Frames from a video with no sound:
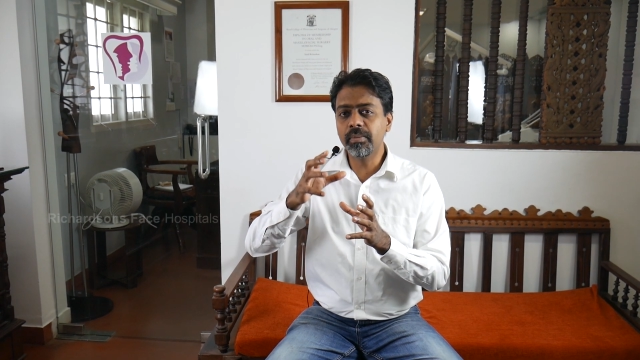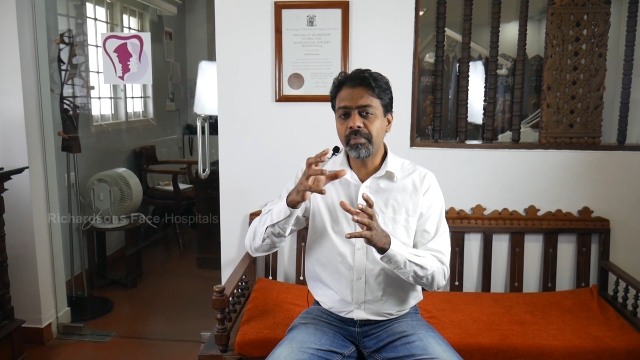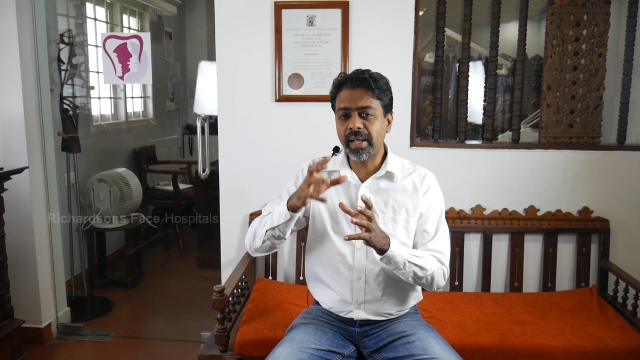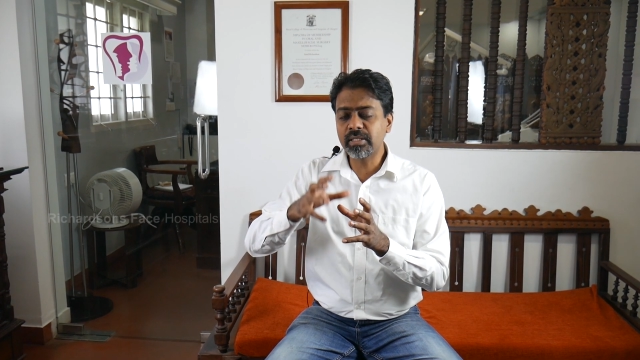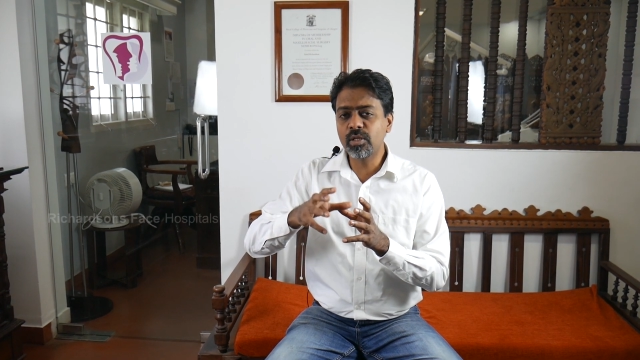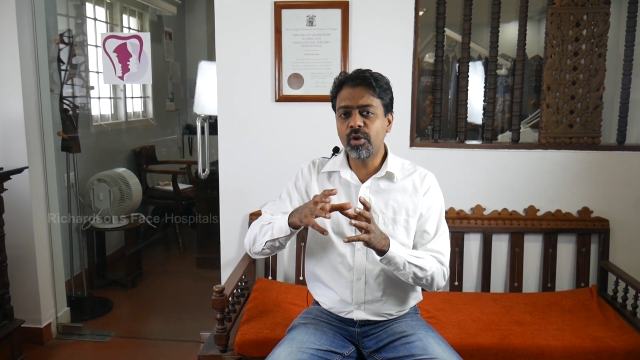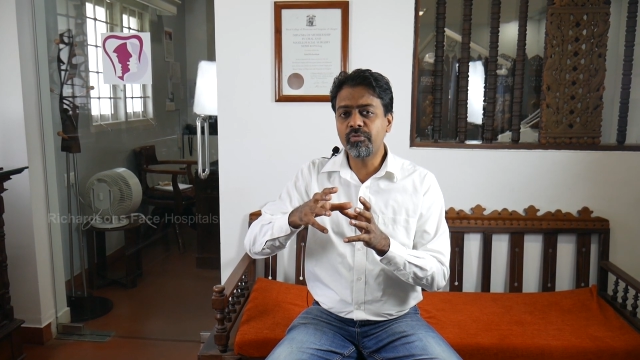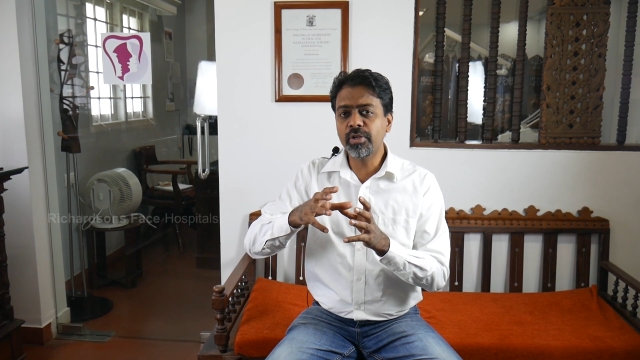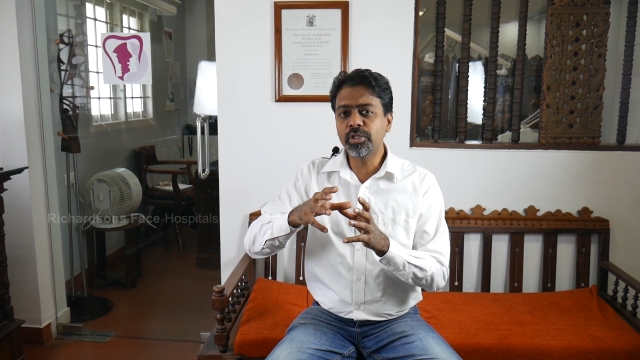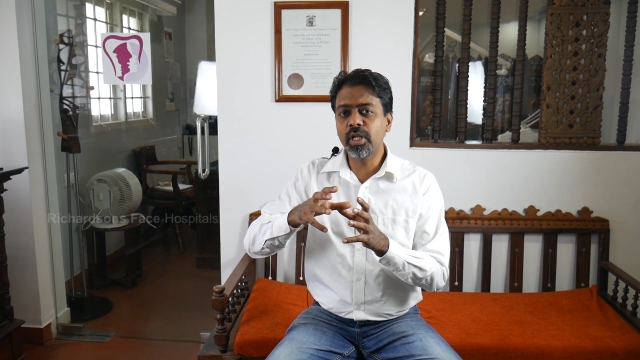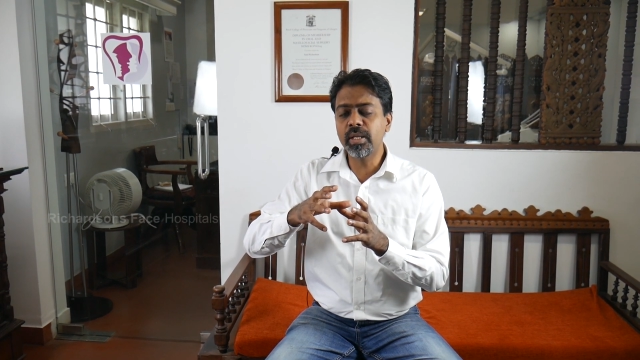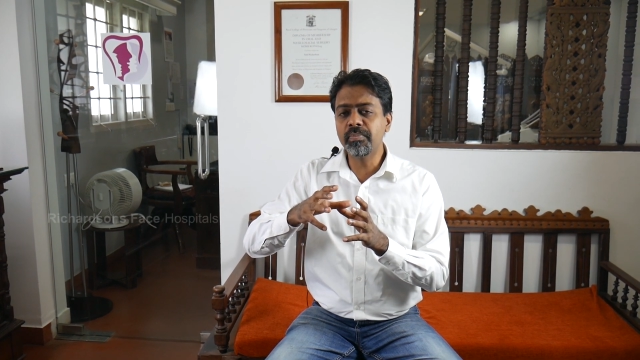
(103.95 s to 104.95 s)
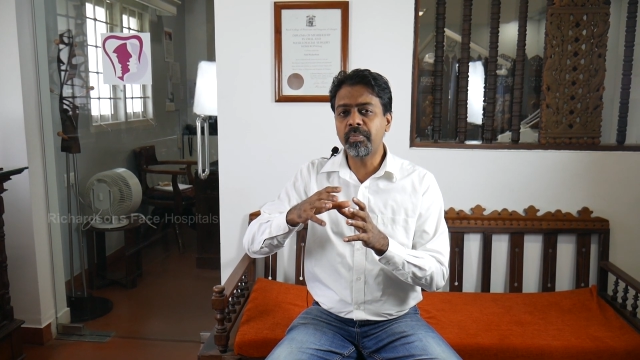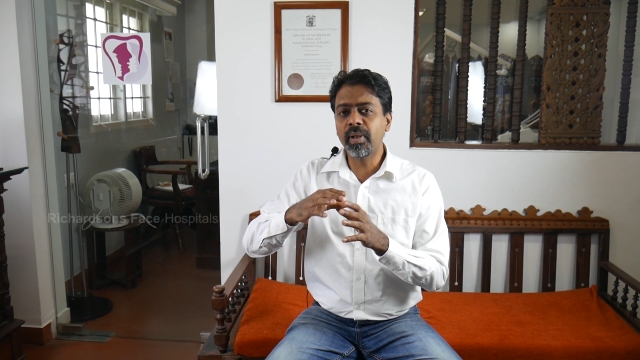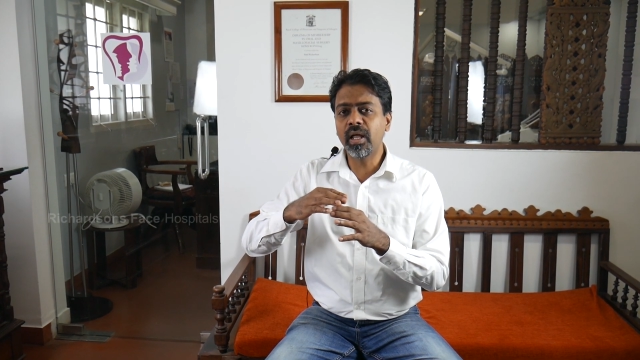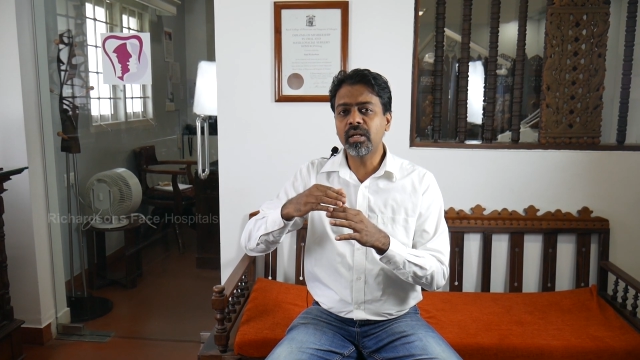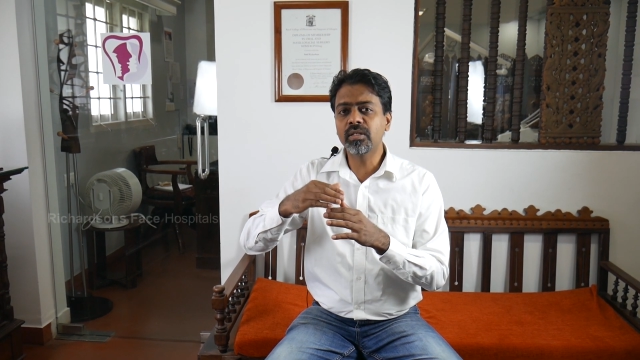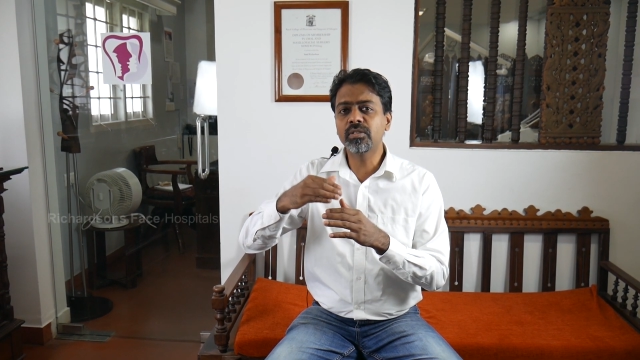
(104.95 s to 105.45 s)
maxillofacial
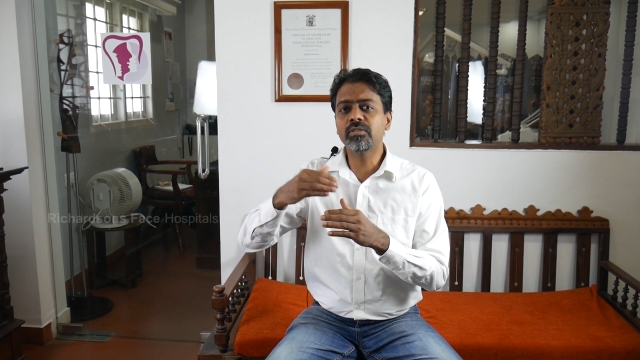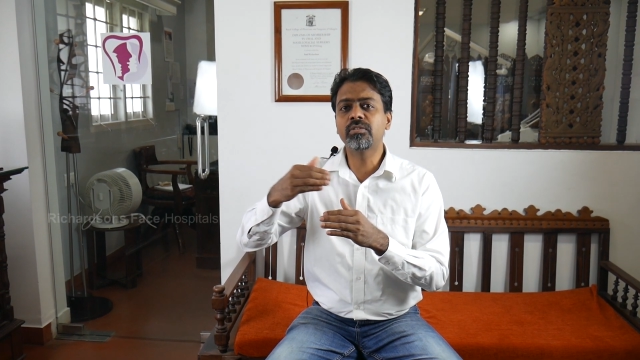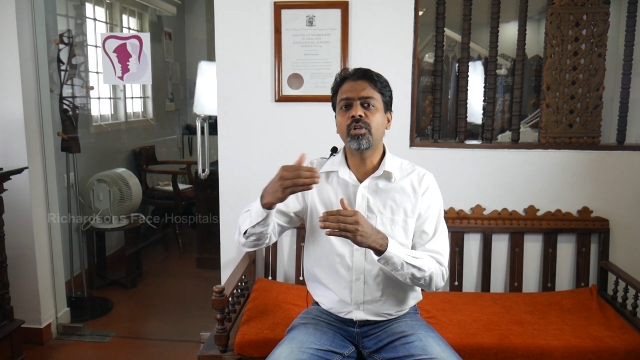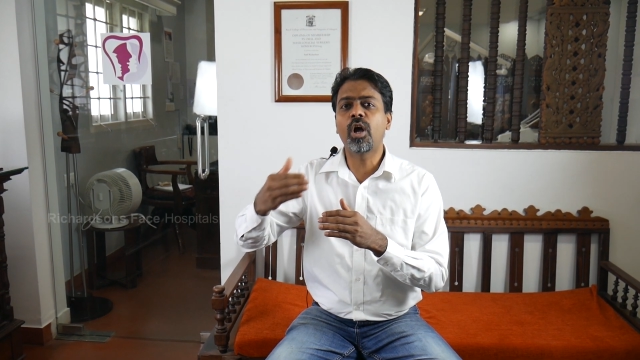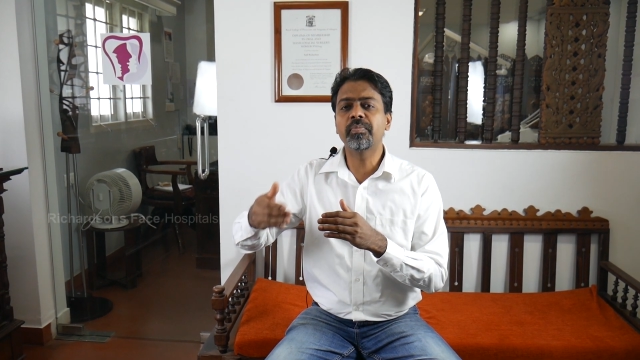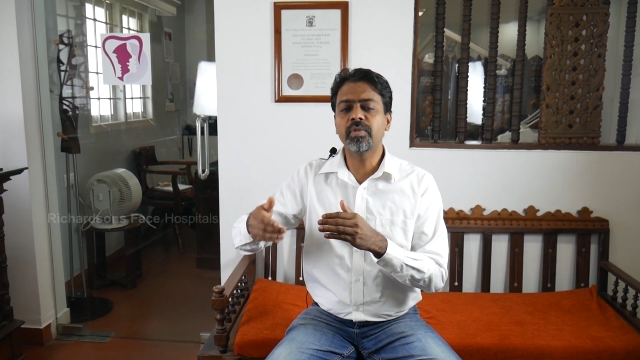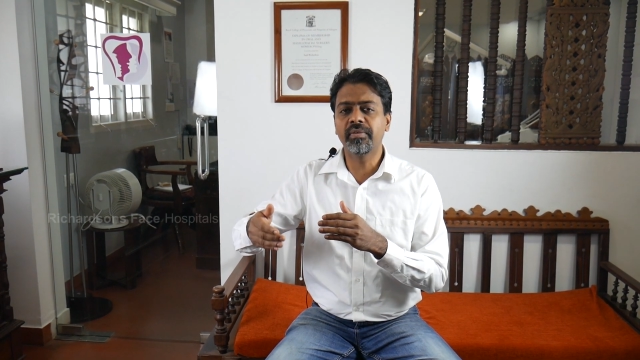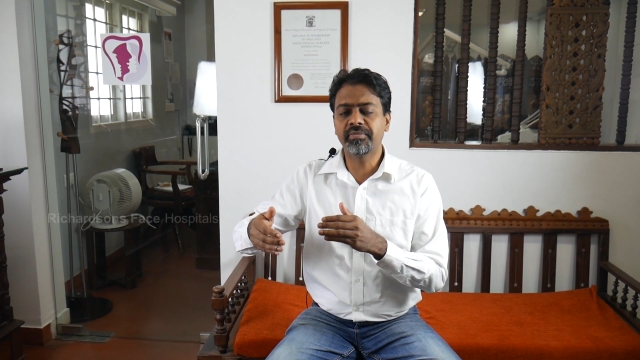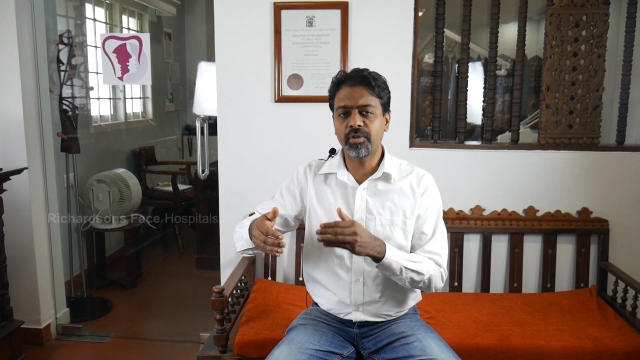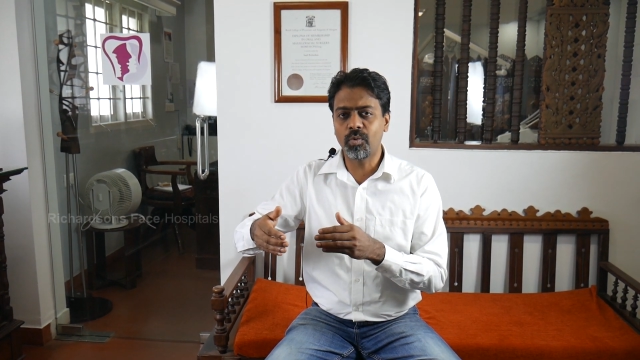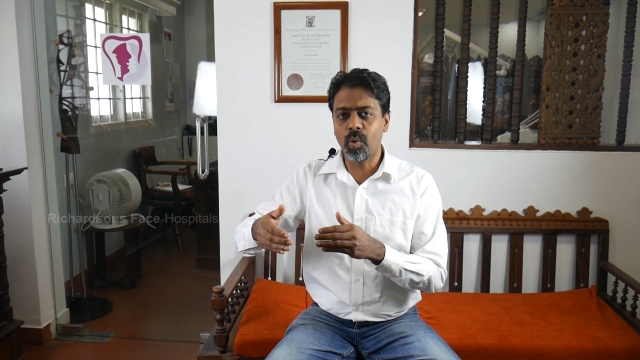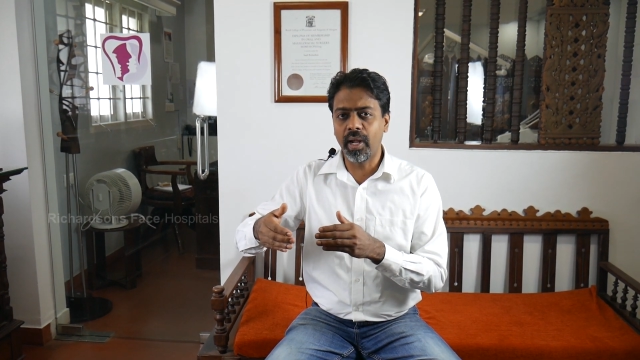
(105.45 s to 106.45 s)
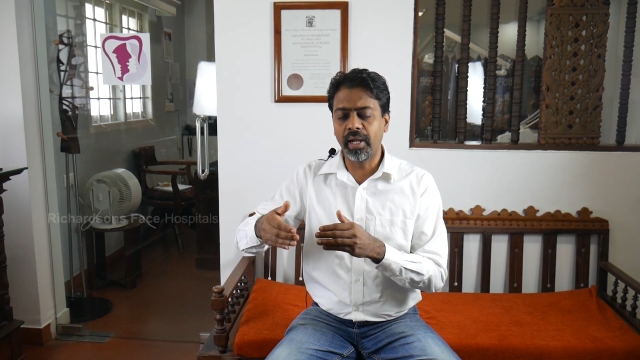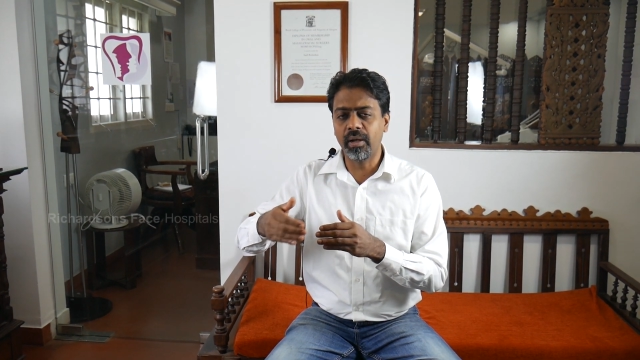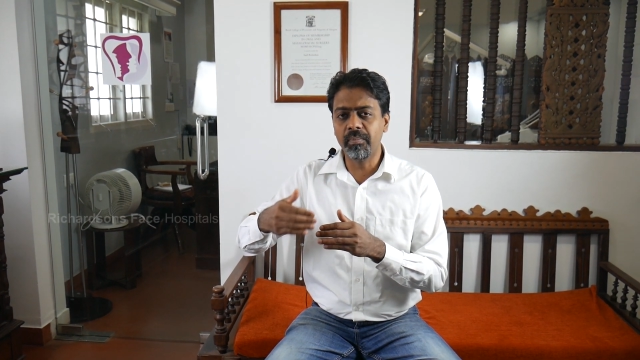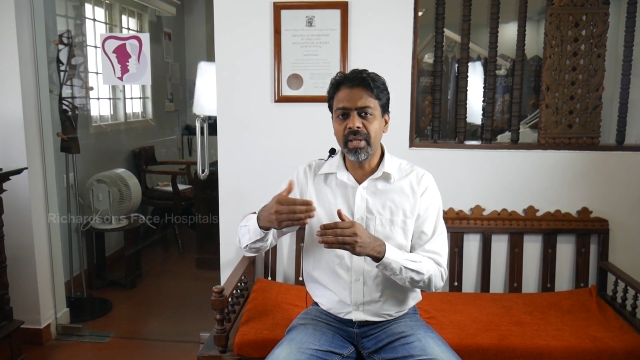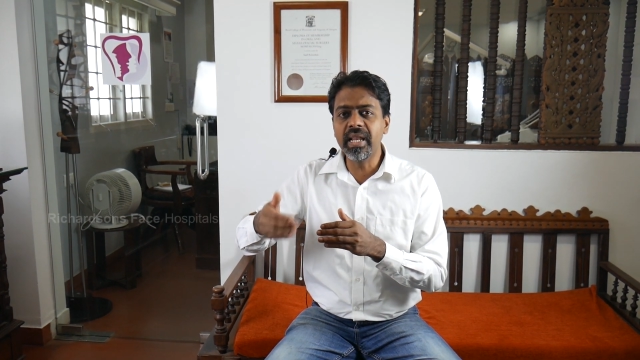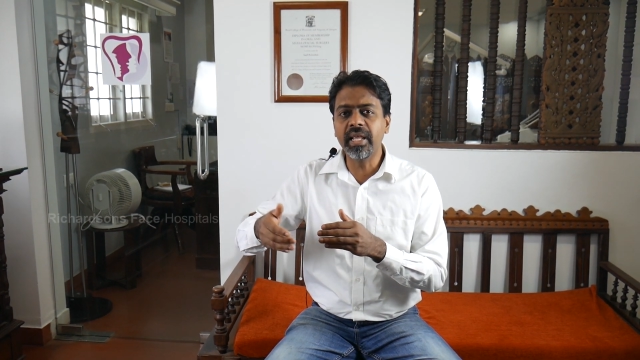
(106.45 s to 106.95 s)
implant stops after a
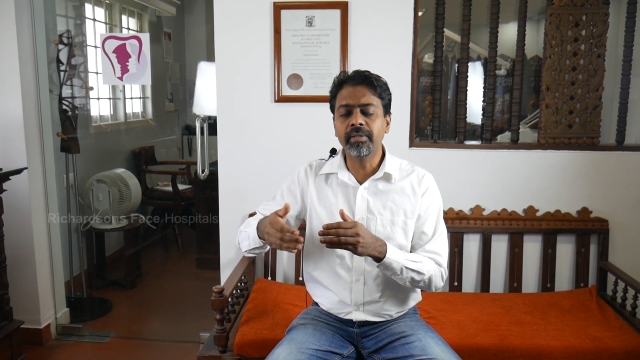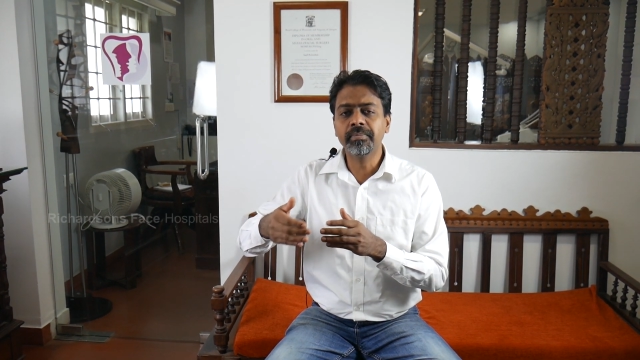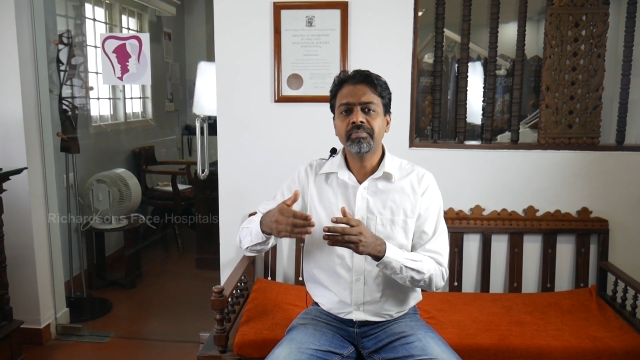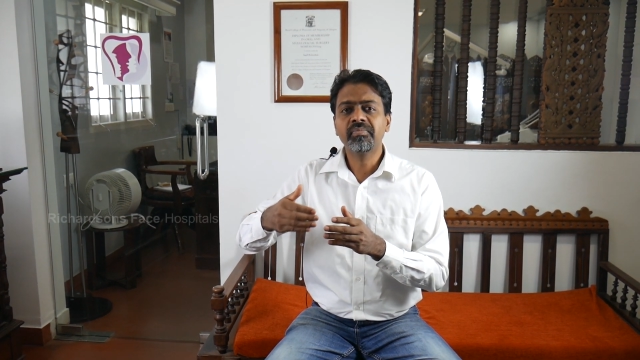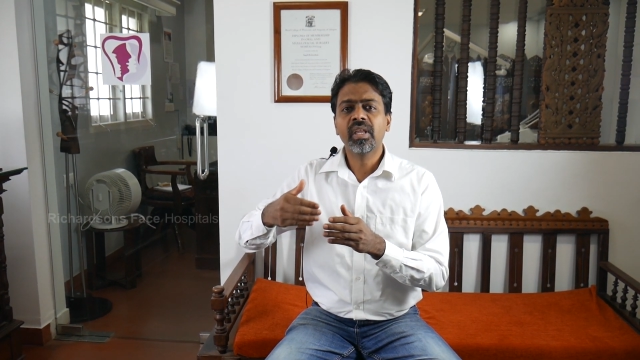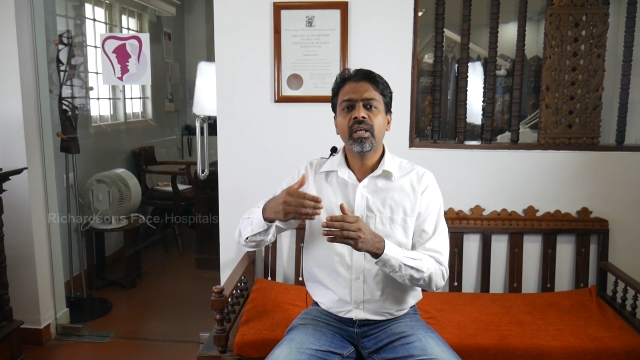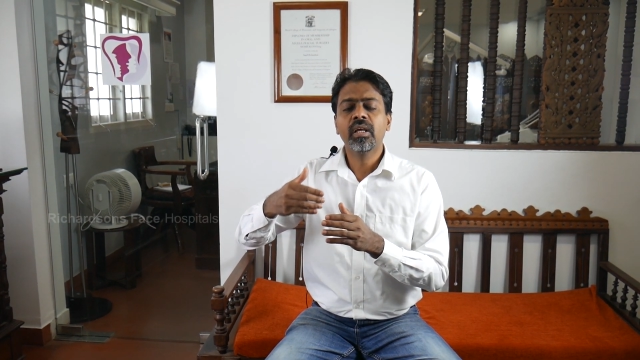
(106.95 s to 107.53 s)
while, meaning